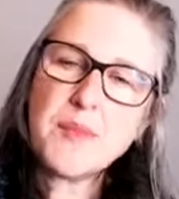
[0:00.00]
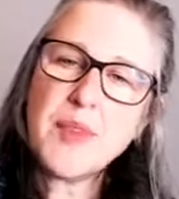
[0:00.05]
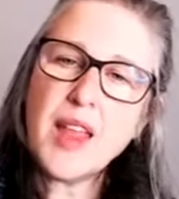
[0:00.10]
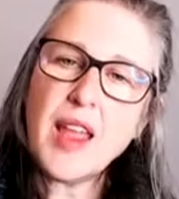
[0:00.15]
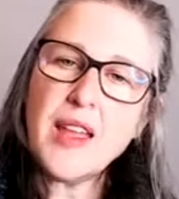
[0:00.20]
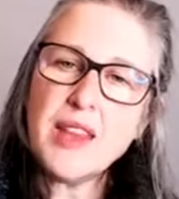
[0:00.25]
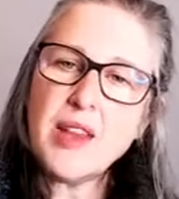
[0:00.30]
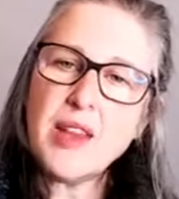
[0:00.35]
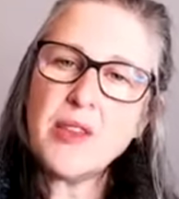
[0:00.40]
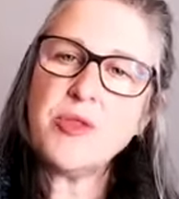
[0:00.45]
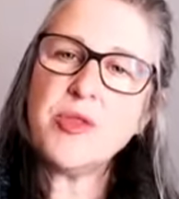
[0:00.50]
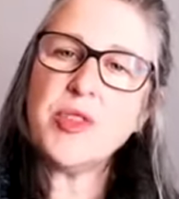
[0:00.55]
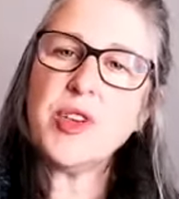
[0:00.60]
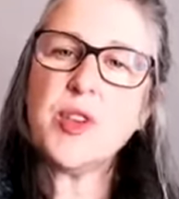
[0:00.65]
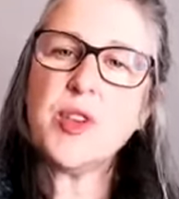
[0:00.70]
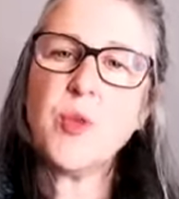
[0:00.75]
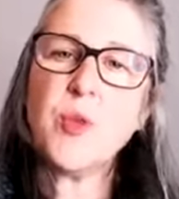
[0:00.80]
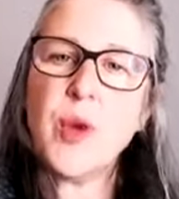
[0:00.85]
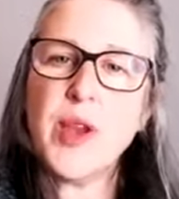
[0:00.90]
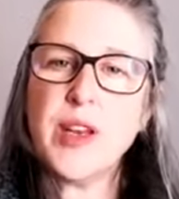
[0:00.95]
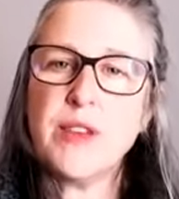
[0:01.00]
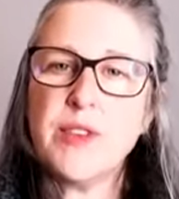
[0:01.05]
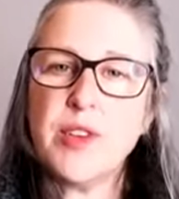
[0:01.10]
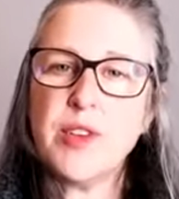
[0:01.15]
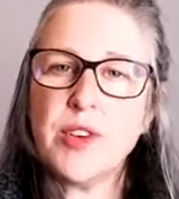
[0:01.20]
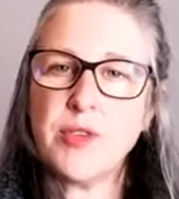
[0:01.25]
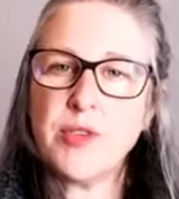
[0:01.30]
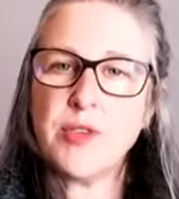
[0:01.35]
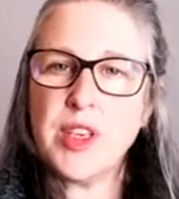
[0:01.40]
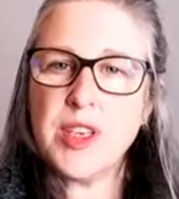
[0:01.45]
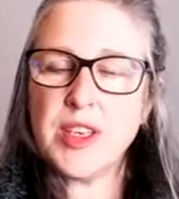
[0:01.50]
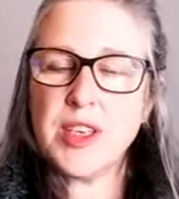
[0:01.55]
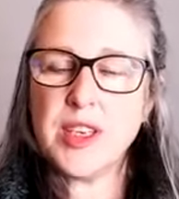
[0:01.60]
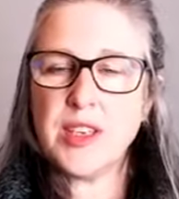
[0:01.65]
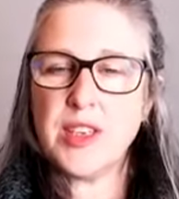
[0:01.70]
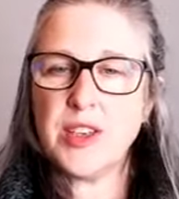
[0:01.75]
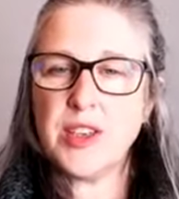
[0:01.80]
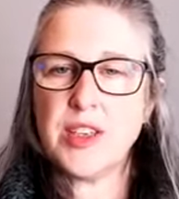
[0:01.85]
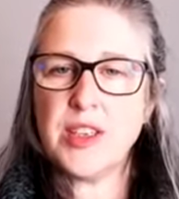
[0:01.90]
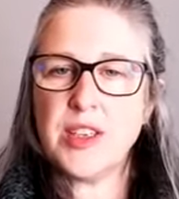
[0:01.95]
And then feel the weight of your feet
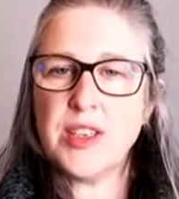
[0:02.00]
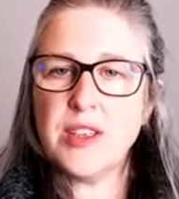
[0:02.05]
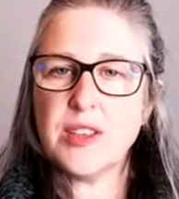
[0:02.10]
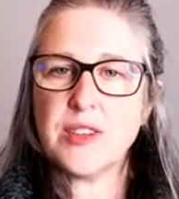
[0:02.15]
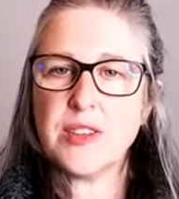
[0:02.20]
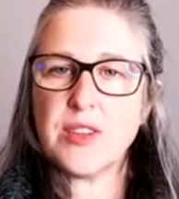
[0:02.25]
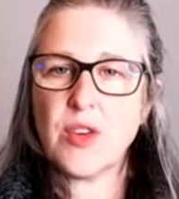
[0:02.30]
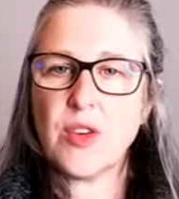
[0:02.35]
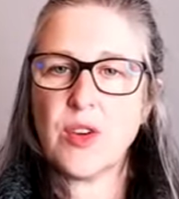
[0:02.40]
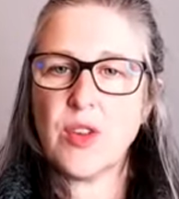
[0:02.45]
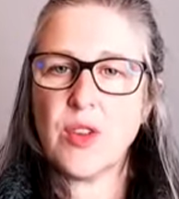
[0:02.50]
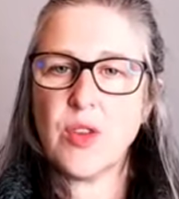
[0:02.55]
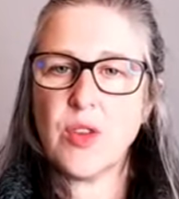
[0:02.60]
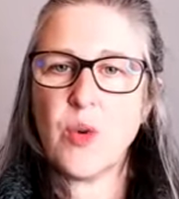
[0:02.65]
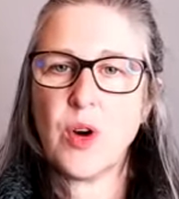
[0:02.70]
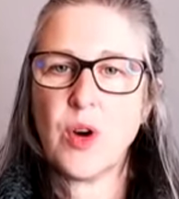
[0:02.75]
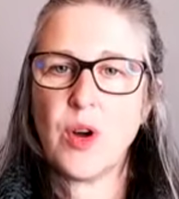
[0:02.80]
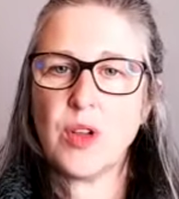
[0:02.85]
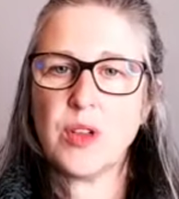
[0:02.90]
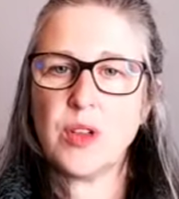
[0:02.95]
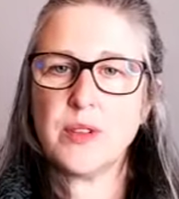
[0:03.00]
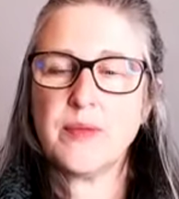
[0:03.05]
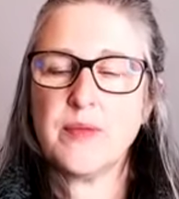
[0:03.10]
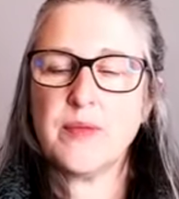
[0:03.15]
and your heels on the wall.